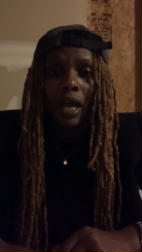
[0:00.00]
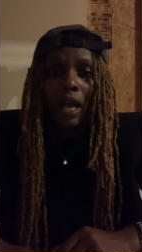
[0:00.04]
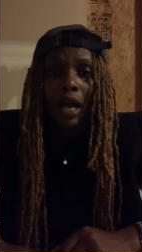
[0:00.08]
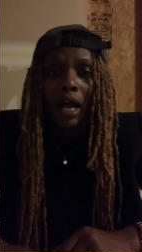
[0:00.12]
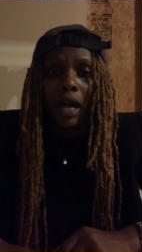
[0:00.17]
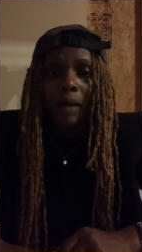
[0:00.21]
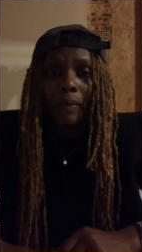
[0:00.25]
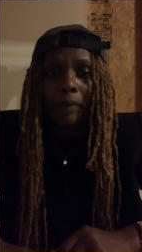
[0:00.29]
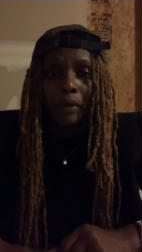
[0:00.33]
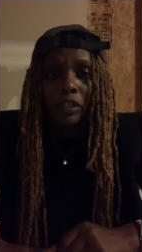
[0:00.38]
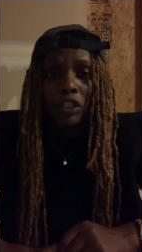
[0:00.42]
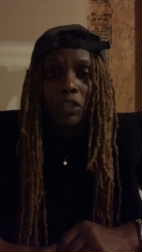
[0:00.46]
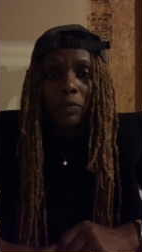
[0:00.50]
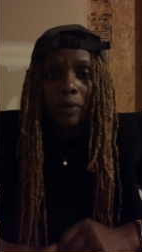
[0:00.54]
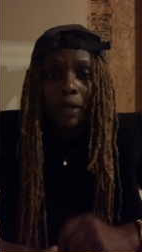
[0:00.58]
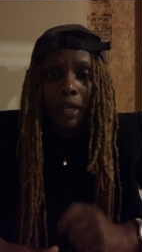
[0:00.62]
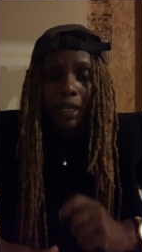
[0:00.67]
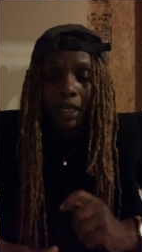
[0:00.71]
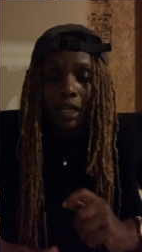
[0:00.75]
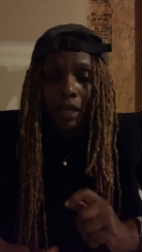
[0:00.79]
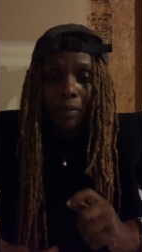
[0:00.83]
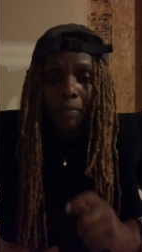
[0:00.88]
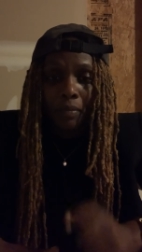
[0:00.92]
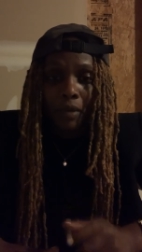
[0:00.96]
that you made
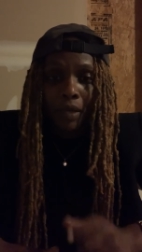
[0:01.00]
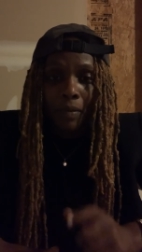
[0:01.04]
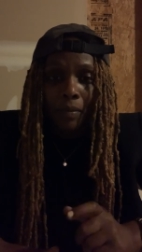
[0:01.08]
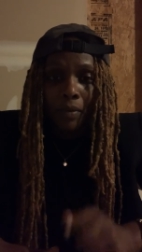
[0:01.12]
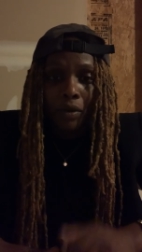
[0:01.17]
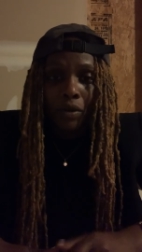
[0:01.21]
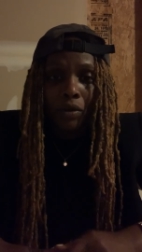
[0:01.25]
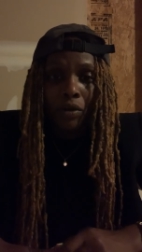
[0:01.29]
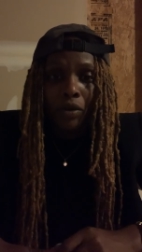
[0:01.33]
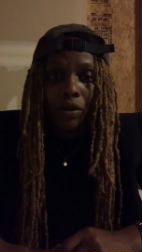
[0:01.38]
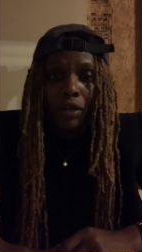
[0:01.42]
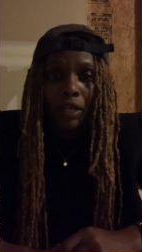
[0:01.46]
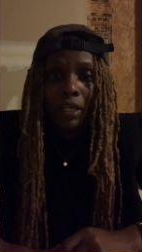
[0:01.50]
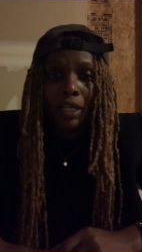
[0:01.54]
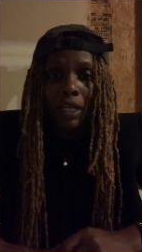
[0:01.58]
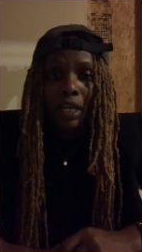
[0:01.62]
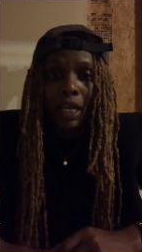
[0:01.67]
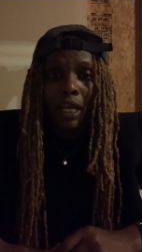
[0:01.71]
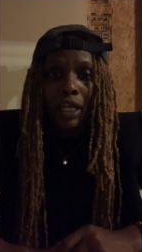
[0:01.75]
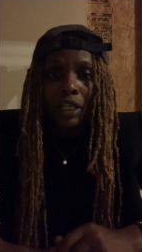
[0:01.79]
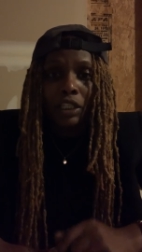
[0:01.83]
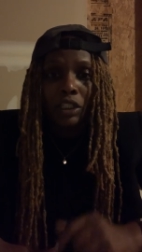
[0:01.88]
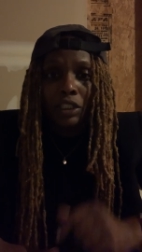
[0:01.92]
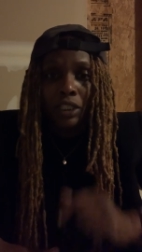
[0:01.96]
a commitment on,
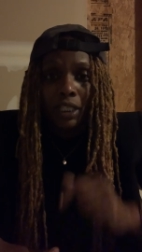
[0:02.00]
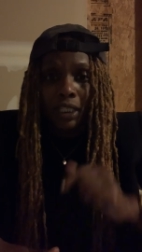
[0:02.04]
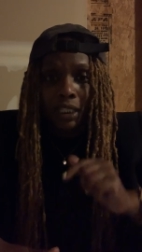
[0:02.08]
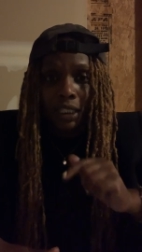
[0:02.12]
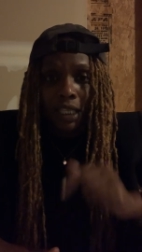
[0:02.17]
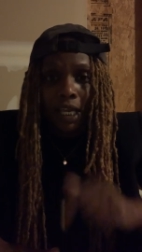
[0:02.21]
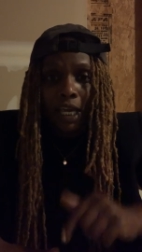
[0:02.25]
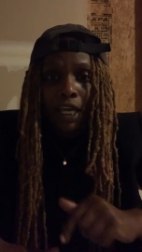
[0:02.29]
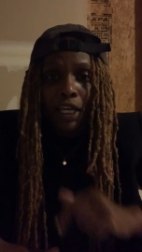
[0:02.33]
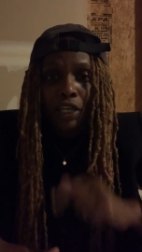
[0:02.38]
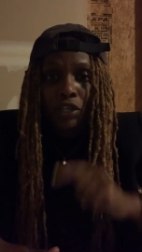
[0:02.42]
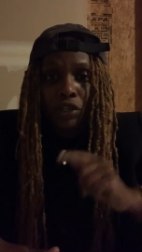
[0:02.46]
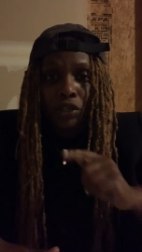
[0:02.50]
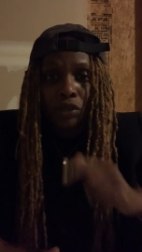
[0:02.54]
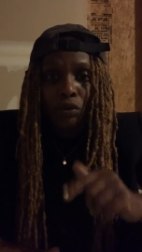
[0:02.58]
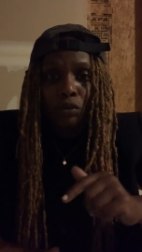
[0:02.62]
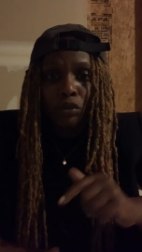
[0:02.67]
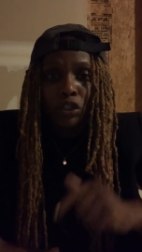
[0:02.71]
today you